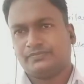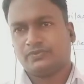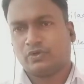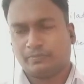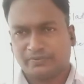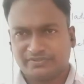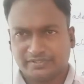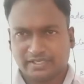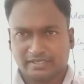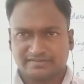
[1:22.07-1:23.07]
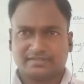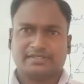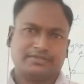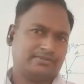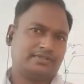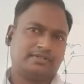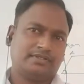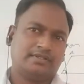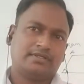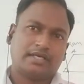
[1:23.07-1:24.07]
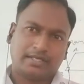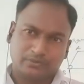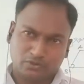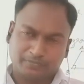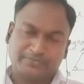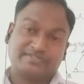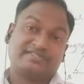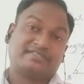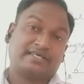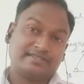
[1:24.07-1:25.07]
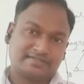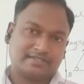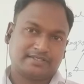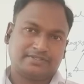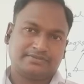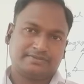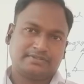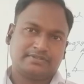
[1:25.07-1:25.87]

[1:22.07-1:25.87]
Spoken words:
Opposite angles are equal and opposite sides are equal